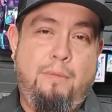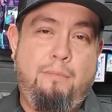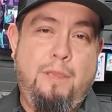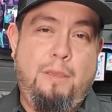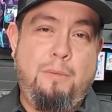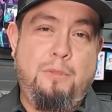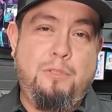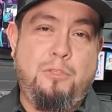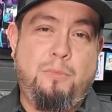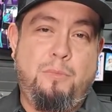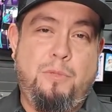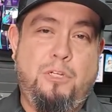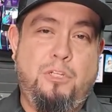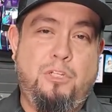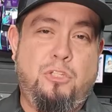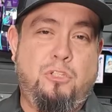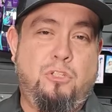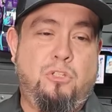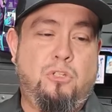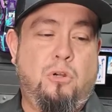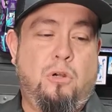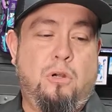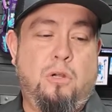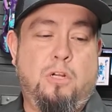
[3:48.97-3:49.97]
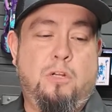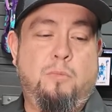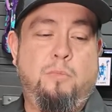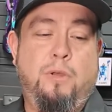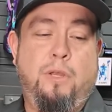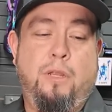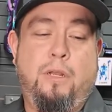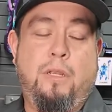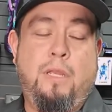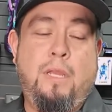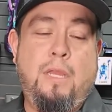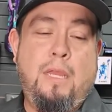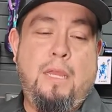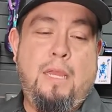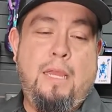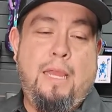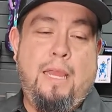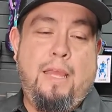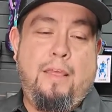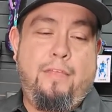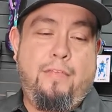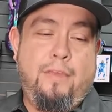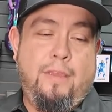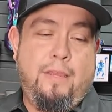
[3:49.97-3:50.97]
maybe something just dark, but
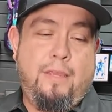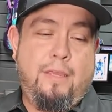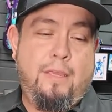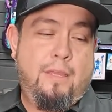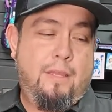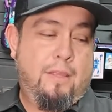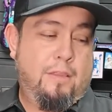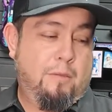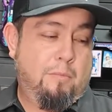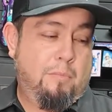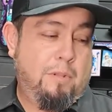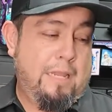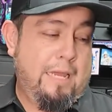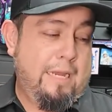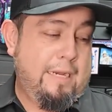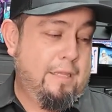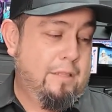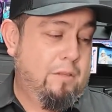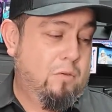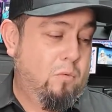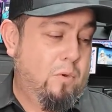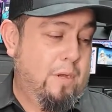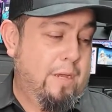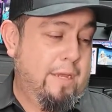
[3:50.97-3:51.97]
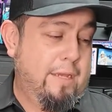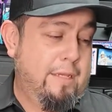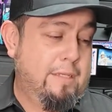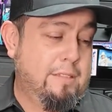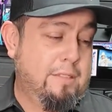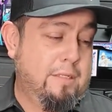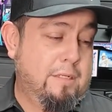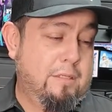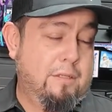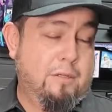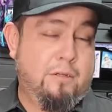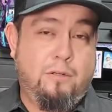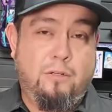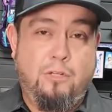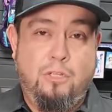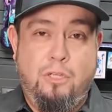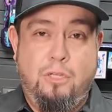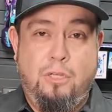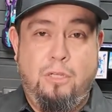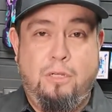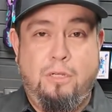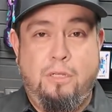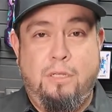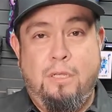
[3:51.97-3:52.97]
I think the black and the white is going to look
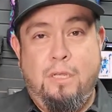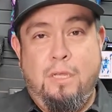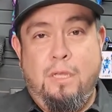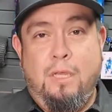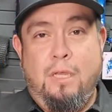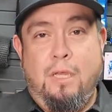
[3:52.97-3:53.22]
good.